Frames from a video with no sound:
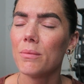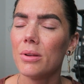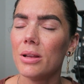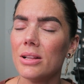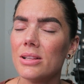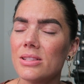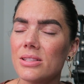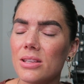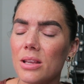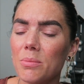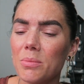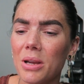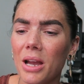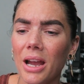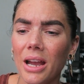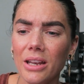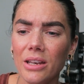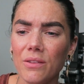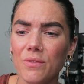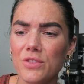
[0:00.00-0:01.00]
it's some
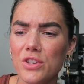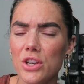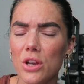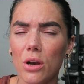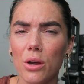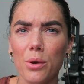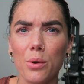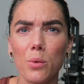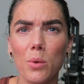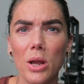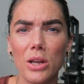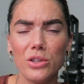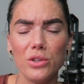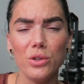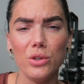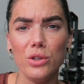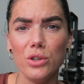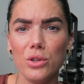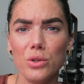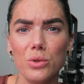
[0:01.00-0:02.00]
kind of deodorant
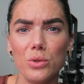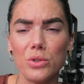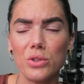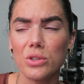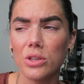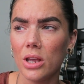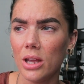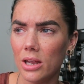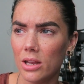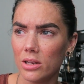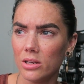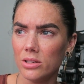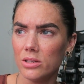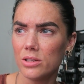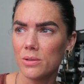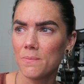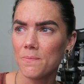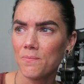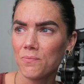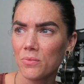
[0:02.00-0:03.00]
you use,
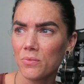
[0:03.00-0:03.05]
and